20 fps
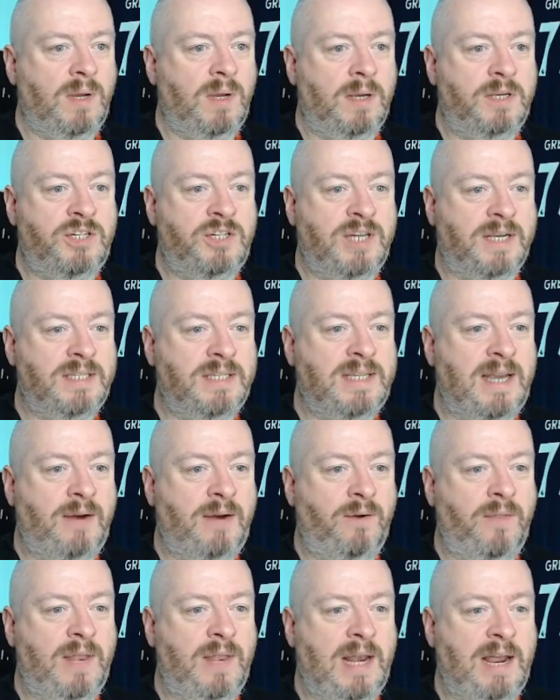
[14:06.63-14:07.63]
Chance here
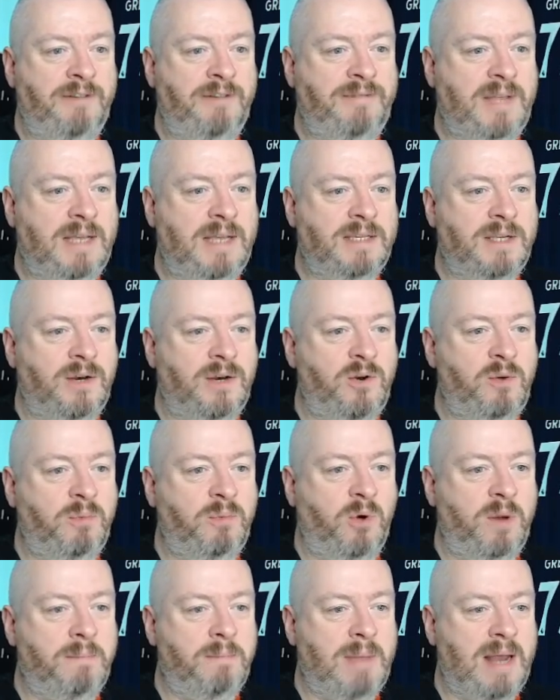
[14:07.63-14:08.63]
on the left. There's the new
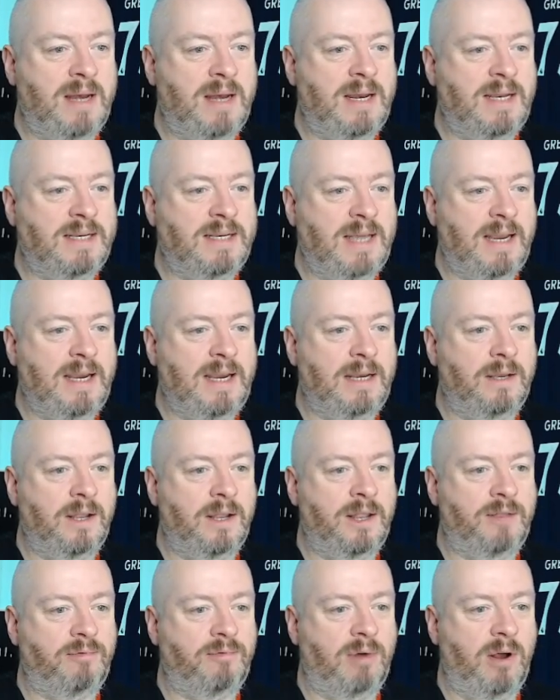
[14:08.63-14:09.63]
boy Mendy taking the
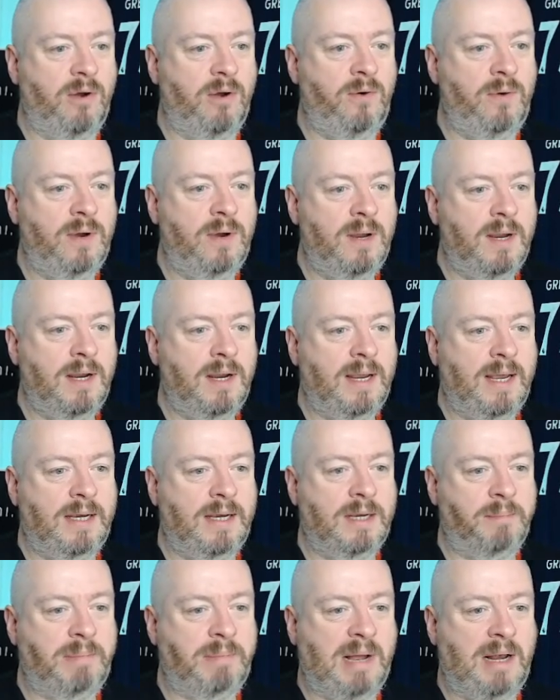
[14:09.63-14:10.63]
throw.
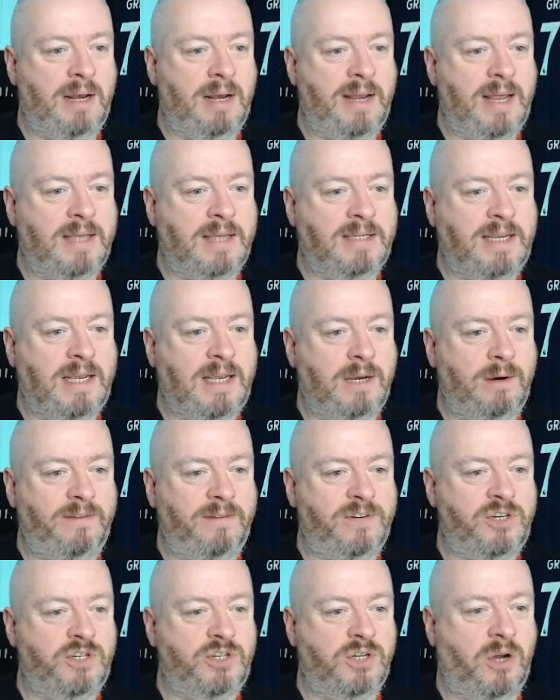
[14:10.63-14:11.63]
Keita Balde, is he going to have a
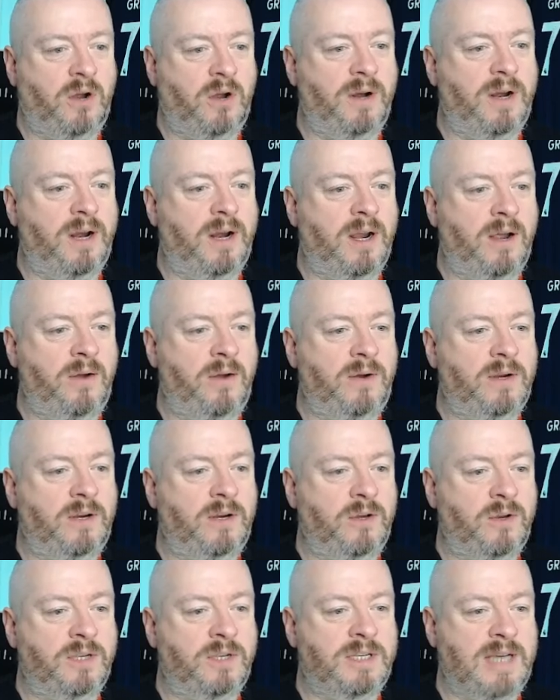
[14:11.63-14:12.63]
shot? No, a
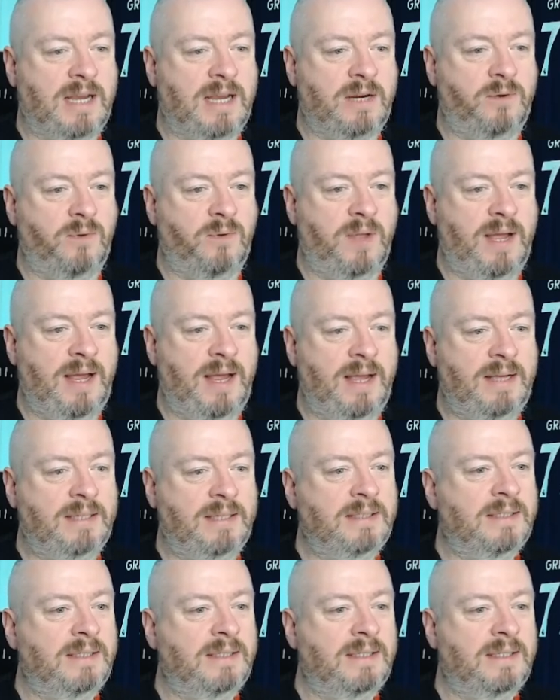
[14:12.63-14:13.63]
good tackle there.
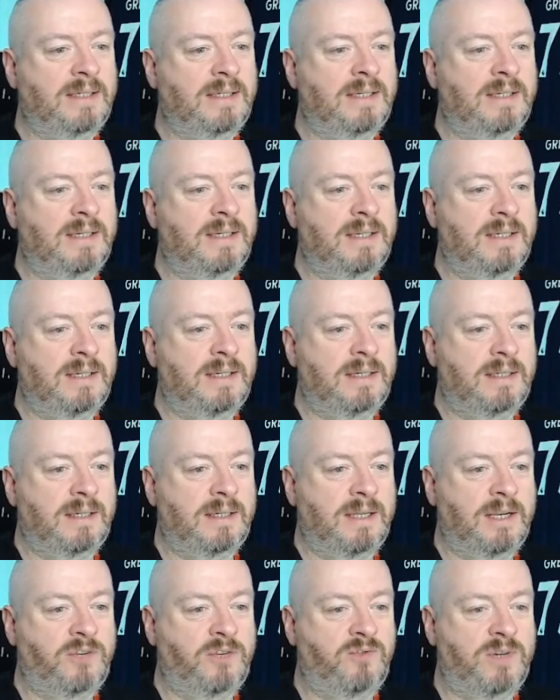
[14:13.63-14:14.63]

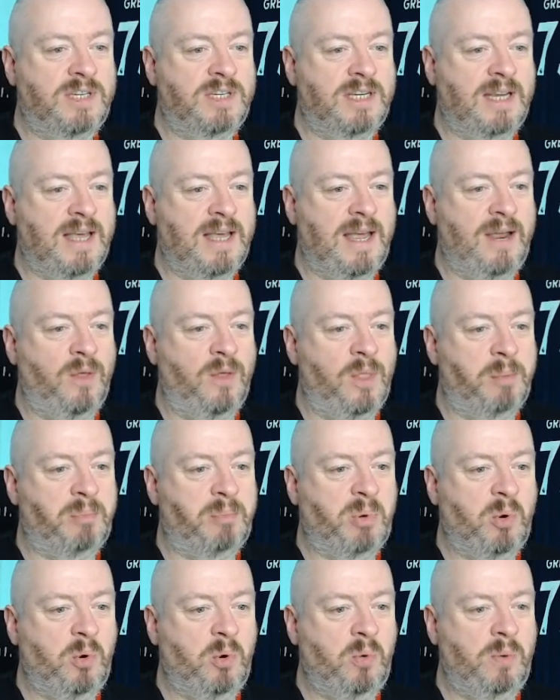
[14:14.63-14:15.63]
Idrissa Gueye on the
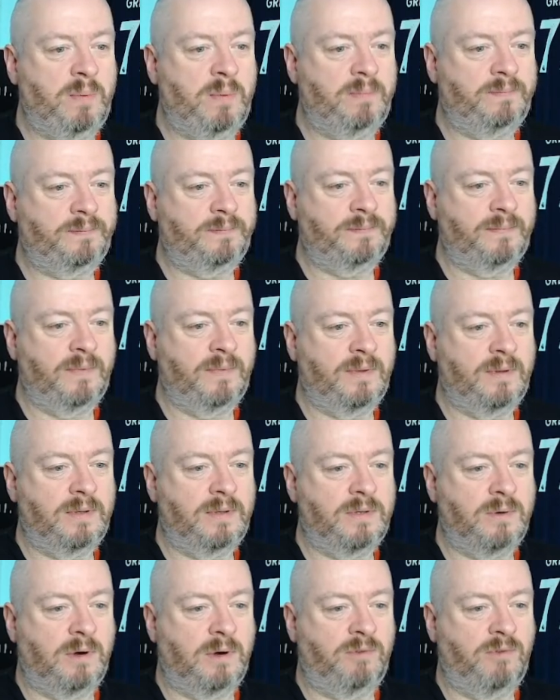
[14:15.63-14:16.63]
ball.
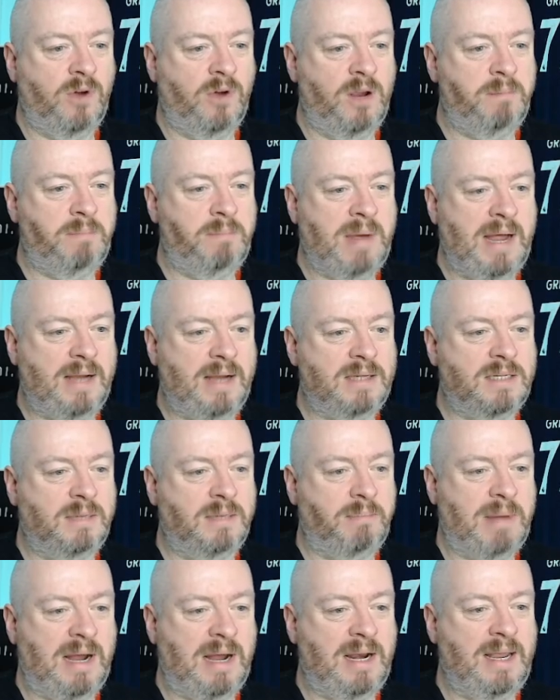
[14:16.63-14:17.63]
To our right back,
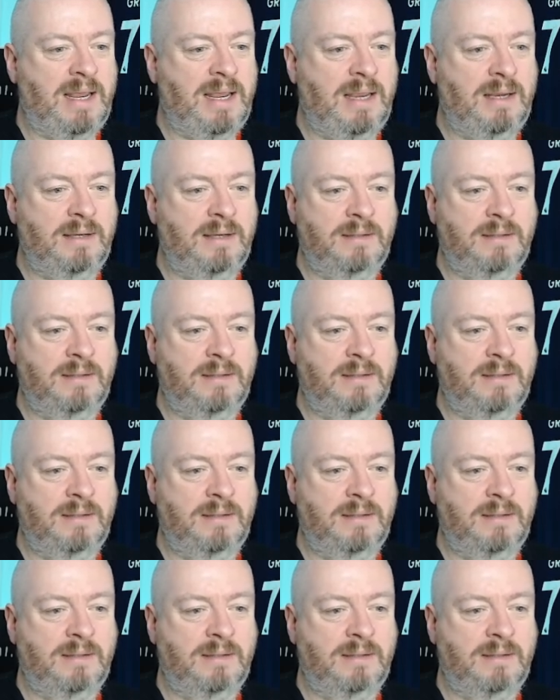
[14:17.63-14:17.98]
Sabali.